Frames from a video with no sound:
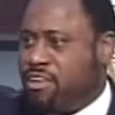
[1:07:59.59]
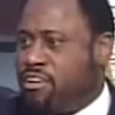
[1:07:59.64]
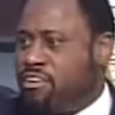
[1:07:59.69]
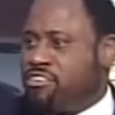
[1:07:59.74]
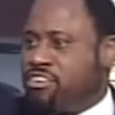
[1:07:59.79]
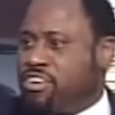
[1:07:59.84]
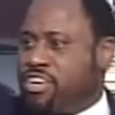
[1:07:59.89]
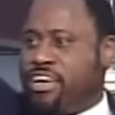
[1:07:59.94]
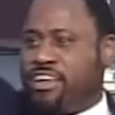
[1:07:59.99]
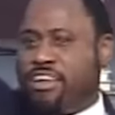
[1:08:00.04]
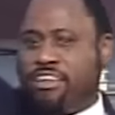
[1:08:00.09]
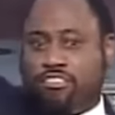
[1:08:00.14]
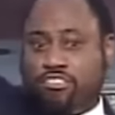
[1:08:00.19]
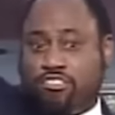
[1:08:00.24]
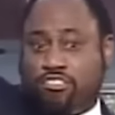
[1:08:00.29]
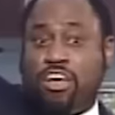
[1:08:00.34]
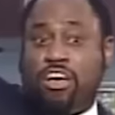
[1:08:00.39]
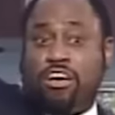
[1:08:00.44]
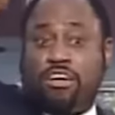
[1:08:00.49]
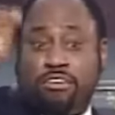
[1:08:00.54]
to kill his
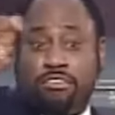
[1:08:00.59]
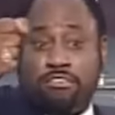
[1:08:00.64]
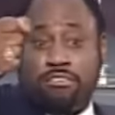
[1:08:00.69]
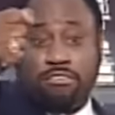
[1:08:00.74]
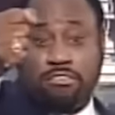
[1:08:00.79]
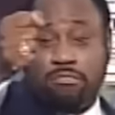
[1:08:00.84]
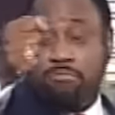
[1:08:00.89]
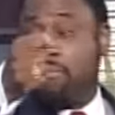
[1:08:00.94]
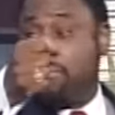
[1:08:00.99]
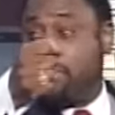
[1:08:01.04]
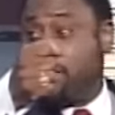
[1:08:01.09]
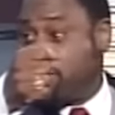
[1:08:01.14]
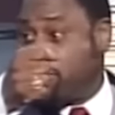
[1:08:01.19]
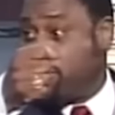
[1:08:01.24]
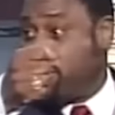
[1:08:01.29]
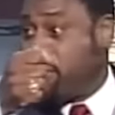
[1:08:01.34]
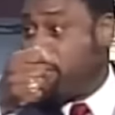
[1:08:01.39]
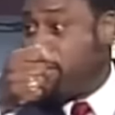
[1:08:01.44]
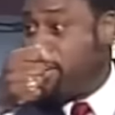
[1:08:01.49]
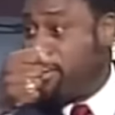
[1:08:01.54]
son. Remember that
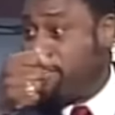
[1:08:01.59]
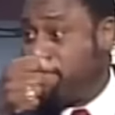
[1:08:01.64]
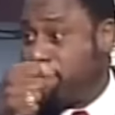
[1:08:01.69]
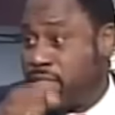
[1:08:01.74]
story?